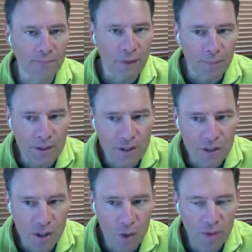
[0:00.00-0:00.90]
but
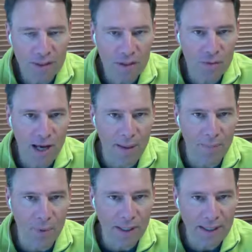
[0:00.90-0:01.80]
slogans do not
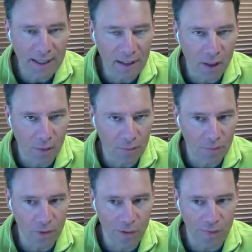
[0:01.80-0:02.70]
bring in
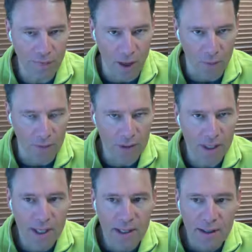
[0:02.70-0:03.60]
loyal followers,
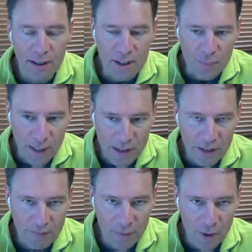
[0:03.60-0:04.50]
especially
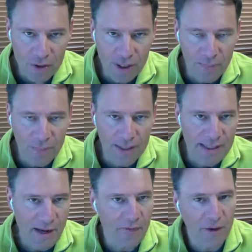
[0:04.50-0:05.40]
for most companies
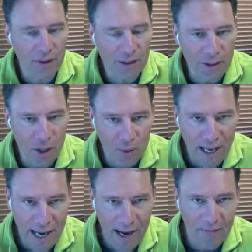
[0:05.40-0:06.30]
out there that don't
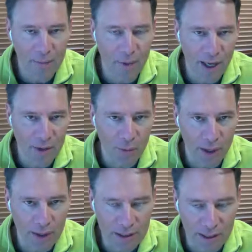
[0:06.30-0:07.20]
have the brand
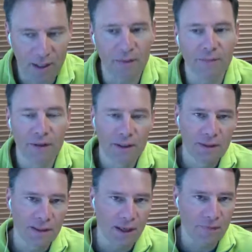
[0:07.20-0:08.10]
awareness of
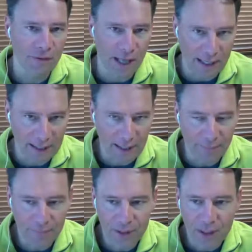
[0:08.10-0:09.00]
a Nike.
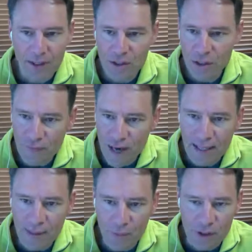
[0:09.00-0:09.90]
So you've got to
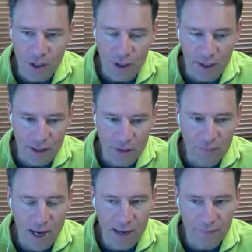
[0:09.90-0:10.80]
get more targeted. You've
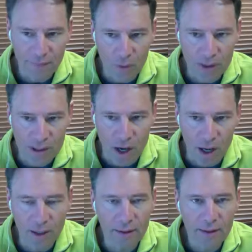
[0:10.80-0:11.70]
got to focus
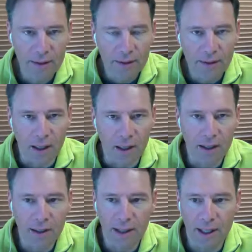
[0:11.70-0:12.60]
on
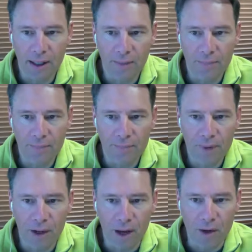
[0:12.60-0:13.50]

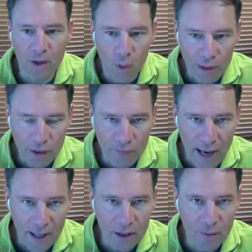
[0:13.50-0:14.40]
knowing your
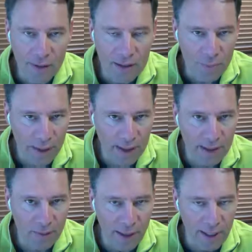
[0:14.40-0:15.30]
value and explaining it
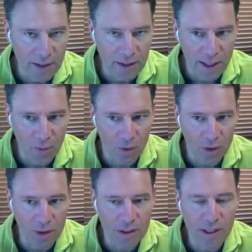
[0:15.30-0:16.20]
in about 8 to 10
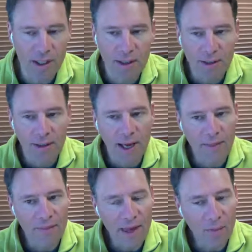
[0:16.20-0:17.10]
words.
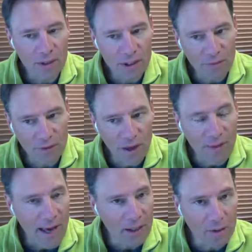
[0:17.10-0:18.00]
And then once you've done
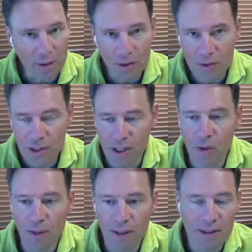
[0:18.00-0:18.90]
that, you can use
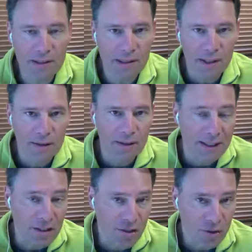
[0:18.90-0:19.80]
slogans
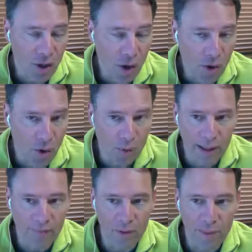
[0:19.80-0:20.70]
next to your logo or
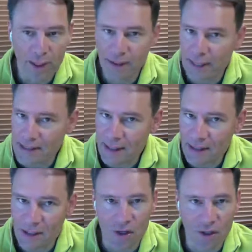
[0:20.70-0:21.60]
whatever, but that's not
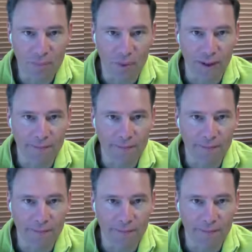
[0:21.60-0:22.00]
the starting point.